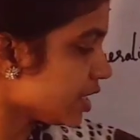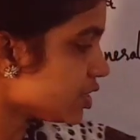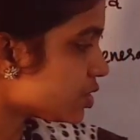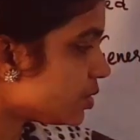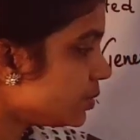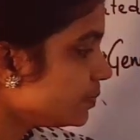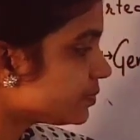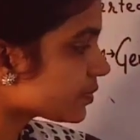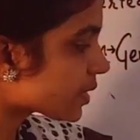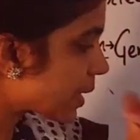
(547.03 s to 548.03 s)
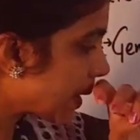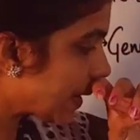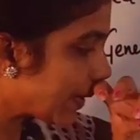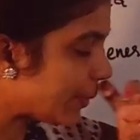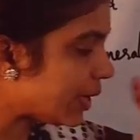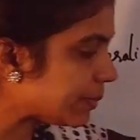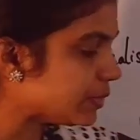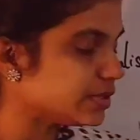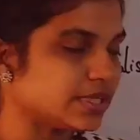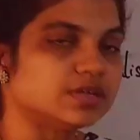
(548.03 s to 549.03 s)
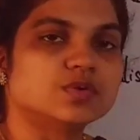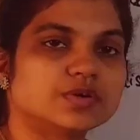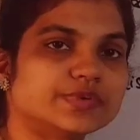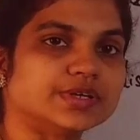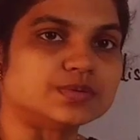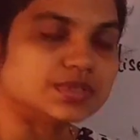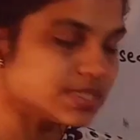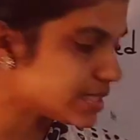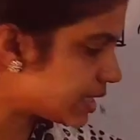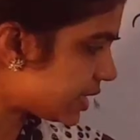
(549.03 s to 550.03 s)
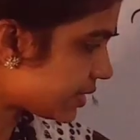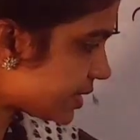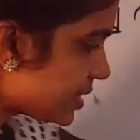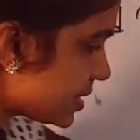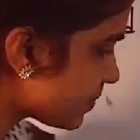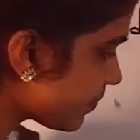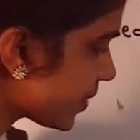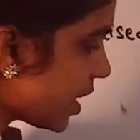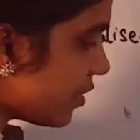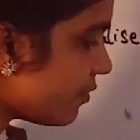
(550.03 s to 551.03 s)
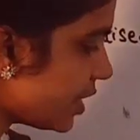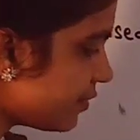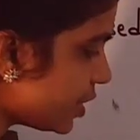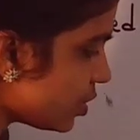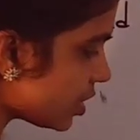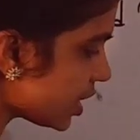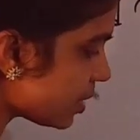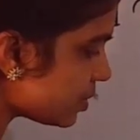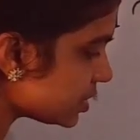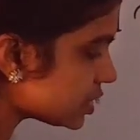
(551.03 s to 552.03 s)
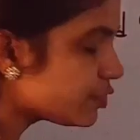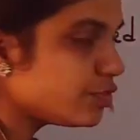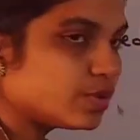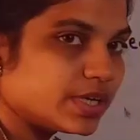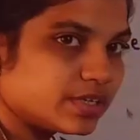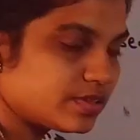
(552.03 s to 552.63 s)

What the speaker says: So, one more thing what we notice here is, when we are talking about this Fourier